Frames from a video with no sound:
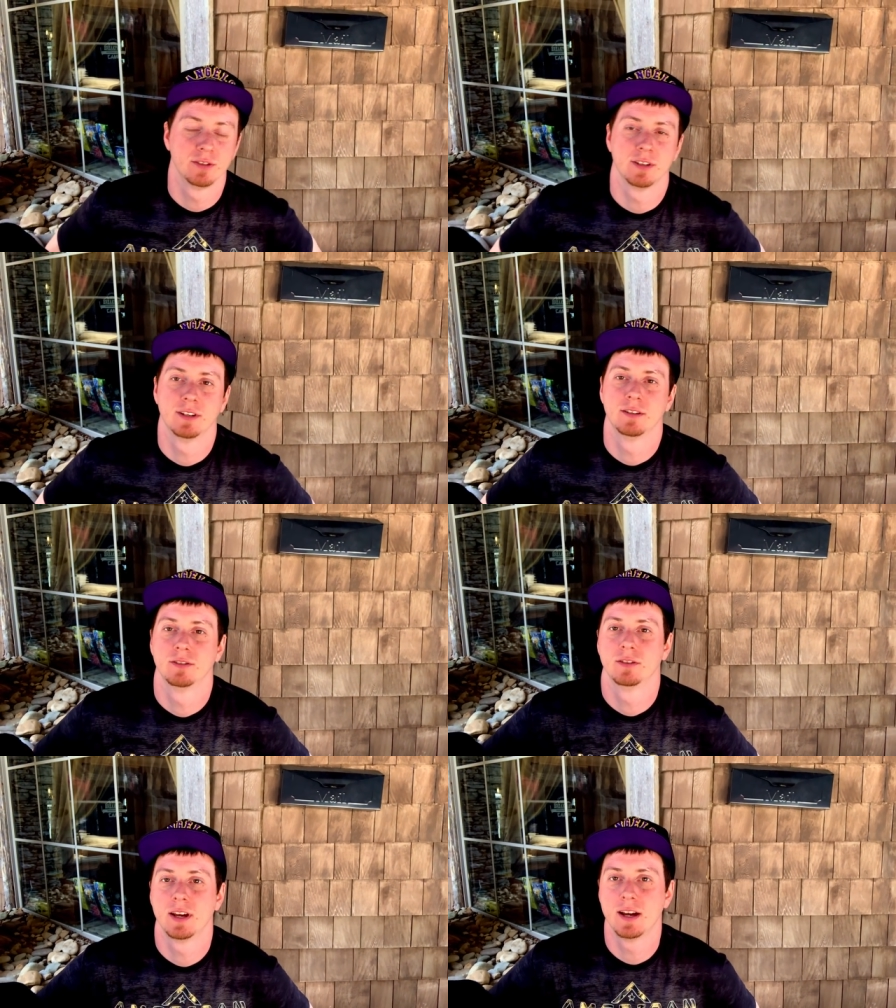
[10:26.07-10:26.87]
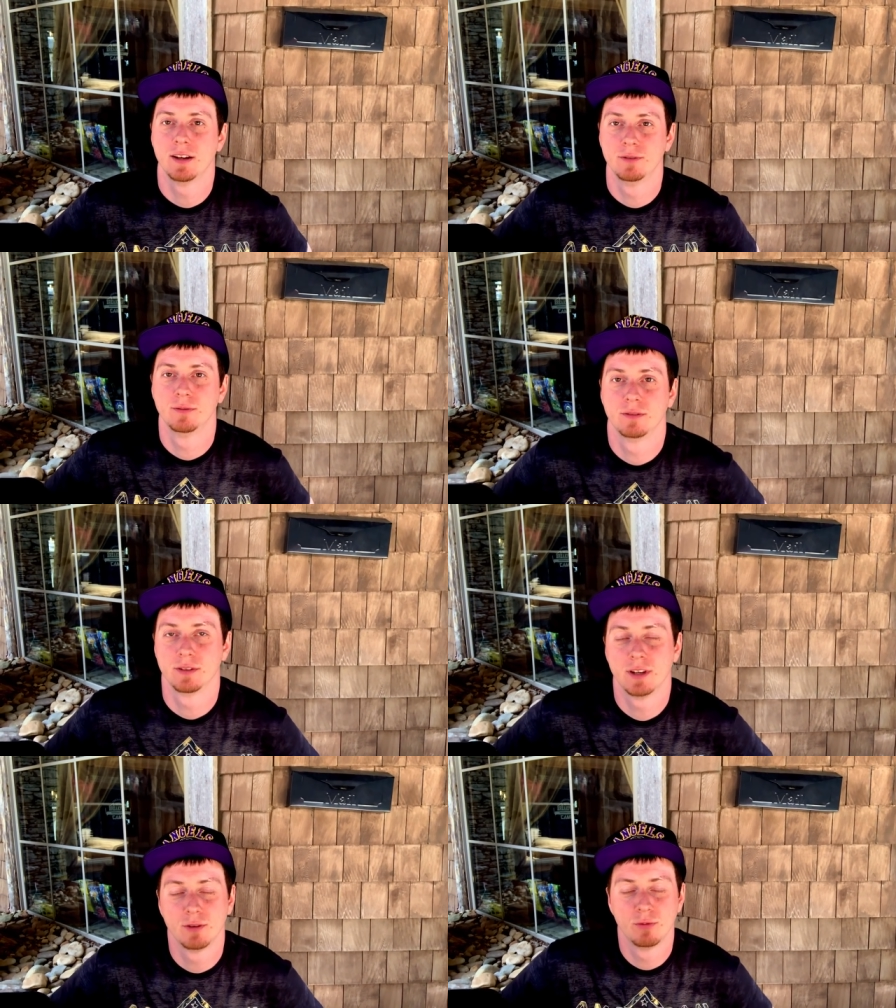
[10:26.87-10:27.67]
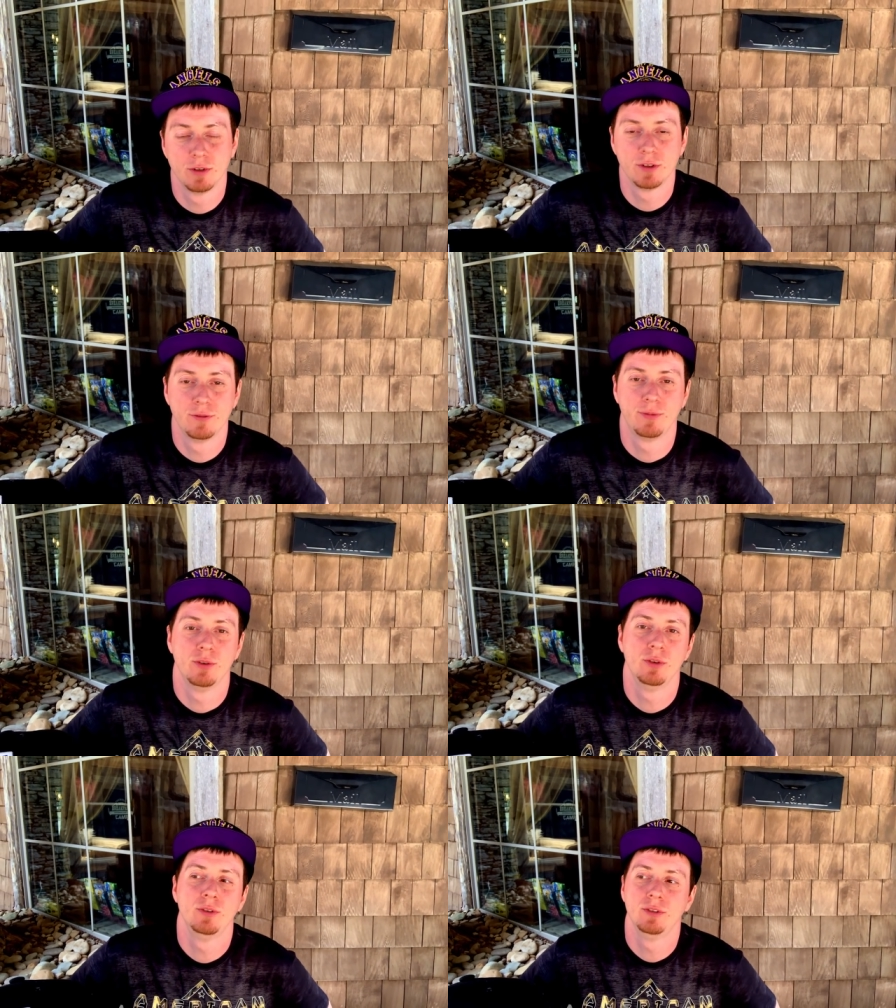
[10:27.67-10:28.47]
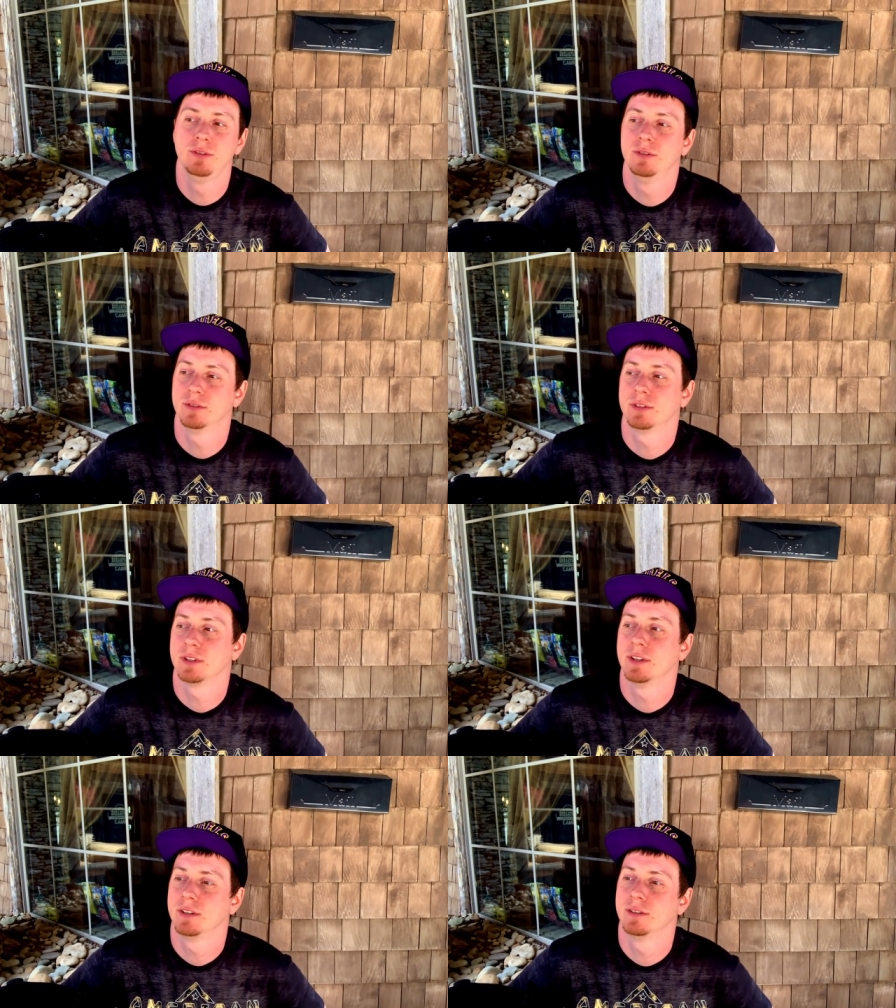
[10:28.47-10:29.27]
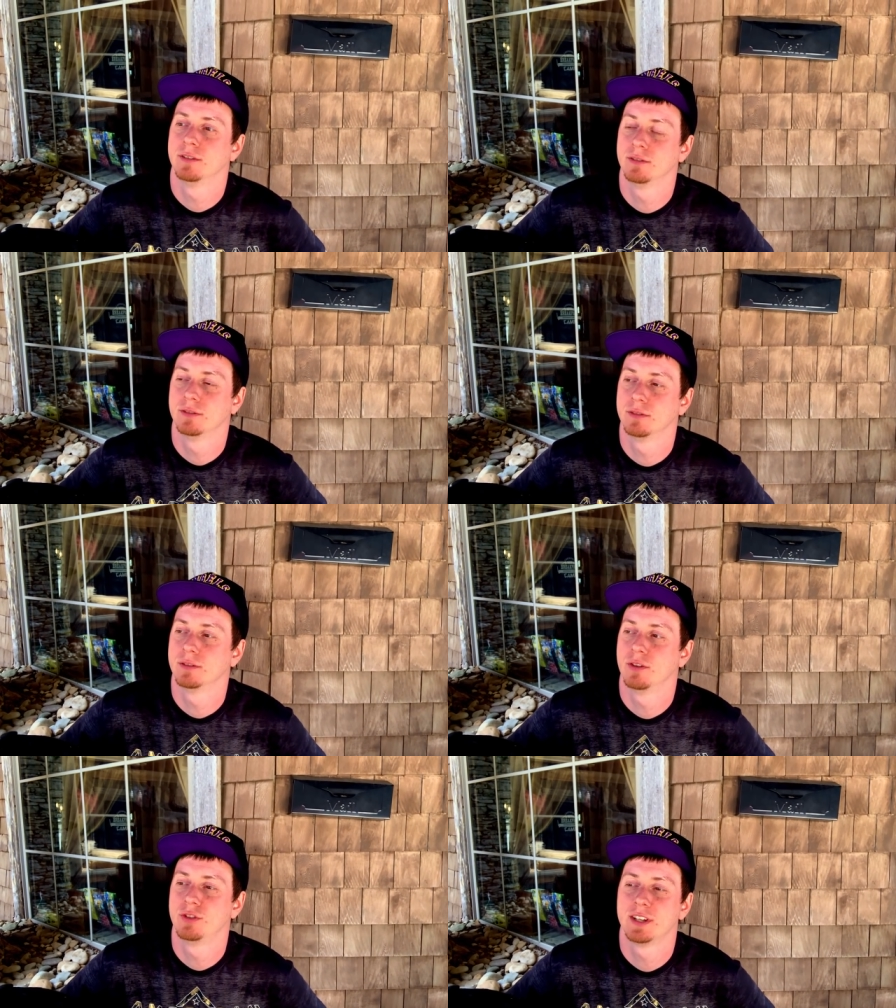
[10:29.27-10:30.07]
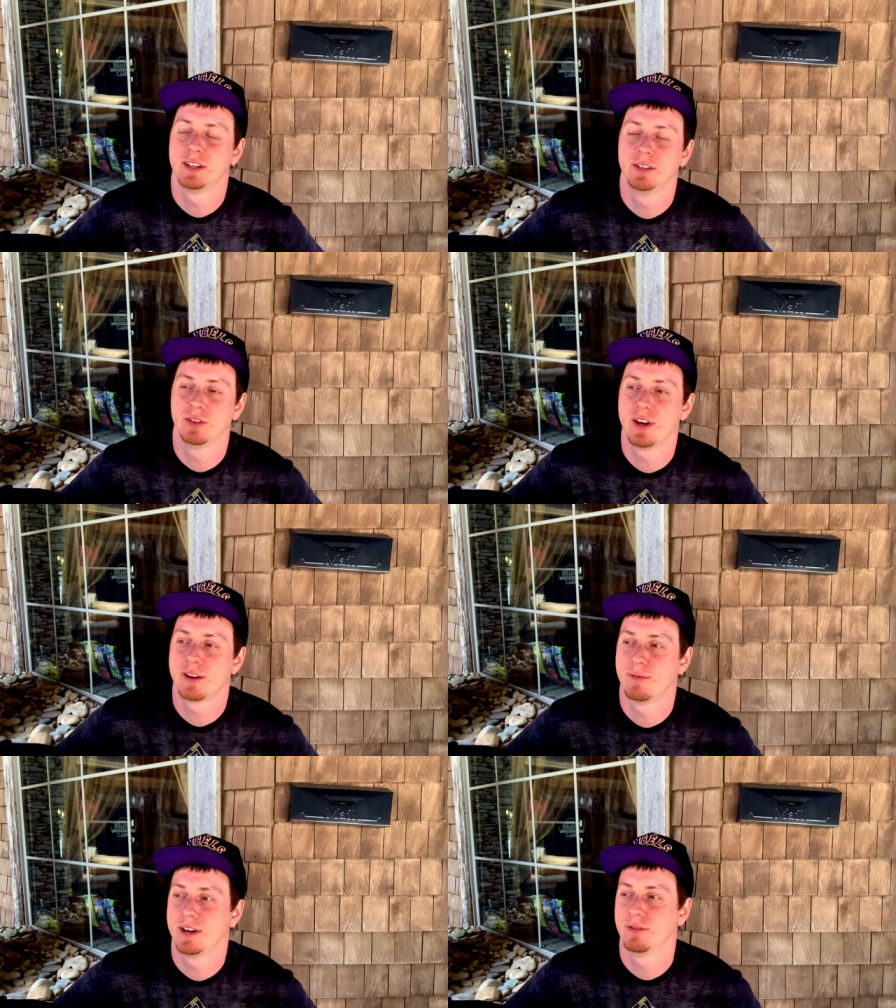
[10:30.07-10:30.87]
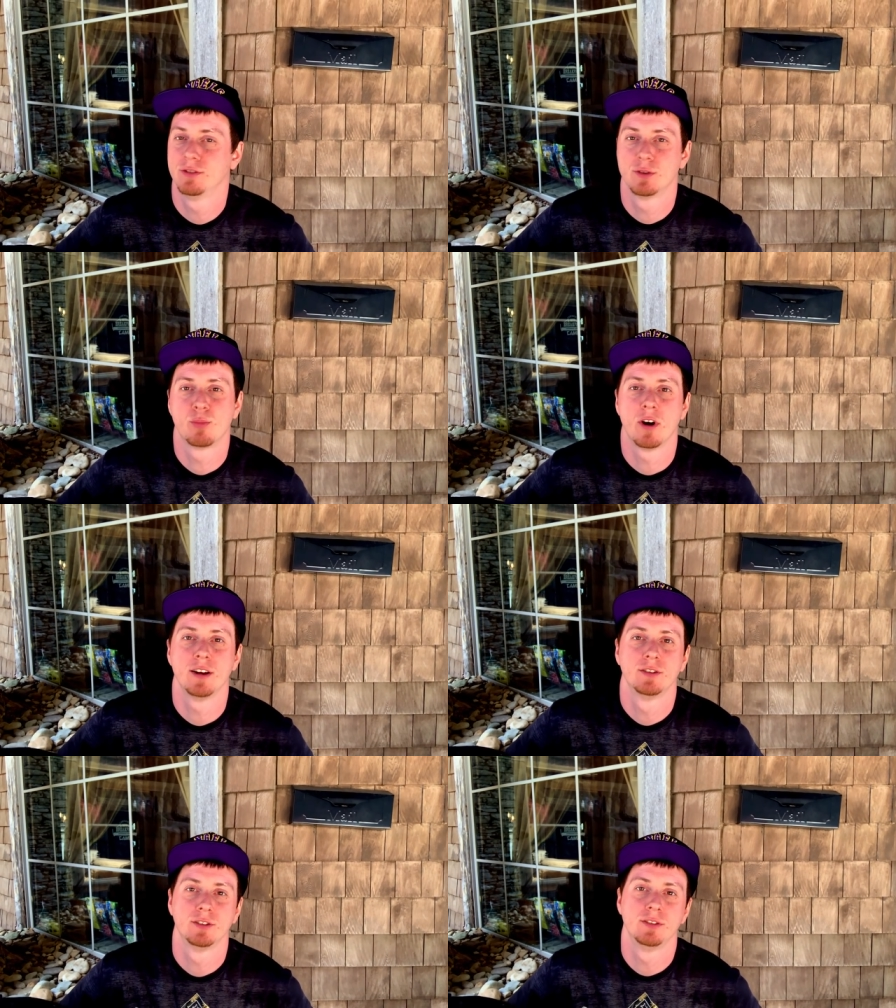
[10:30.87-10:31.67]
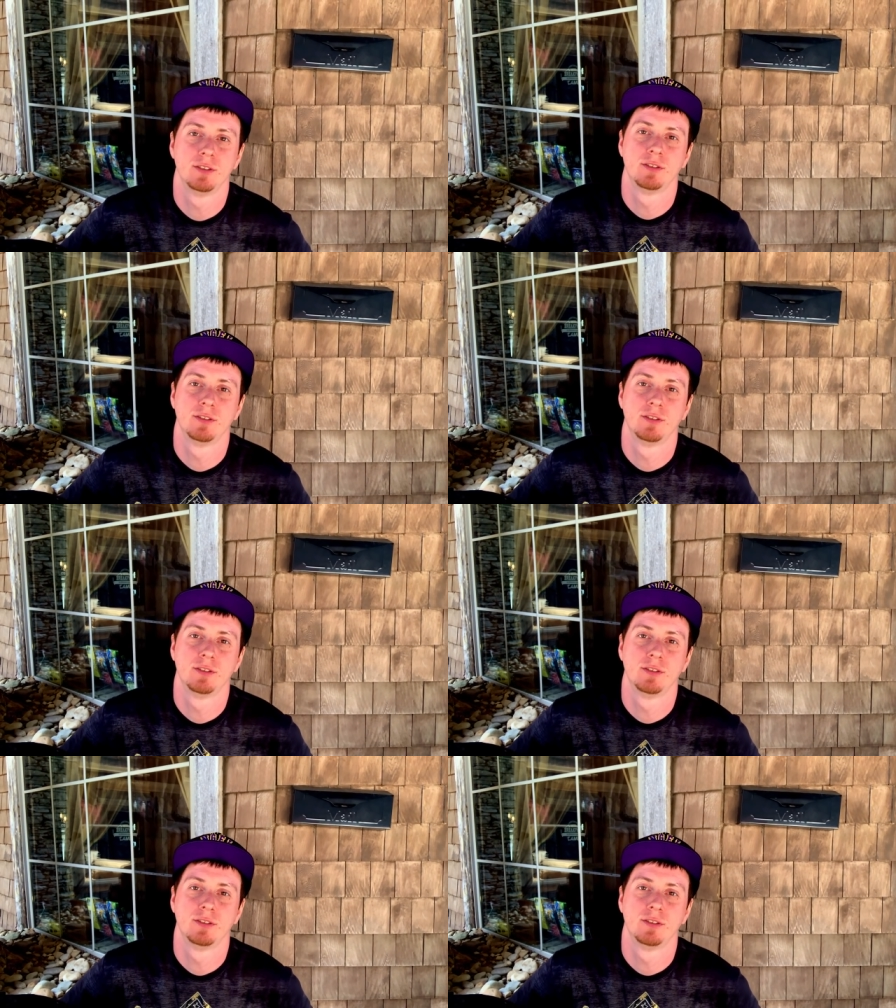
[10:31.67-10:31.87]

Uh, they had they had really good food. Uh, only thing I didn't like about it was the prices.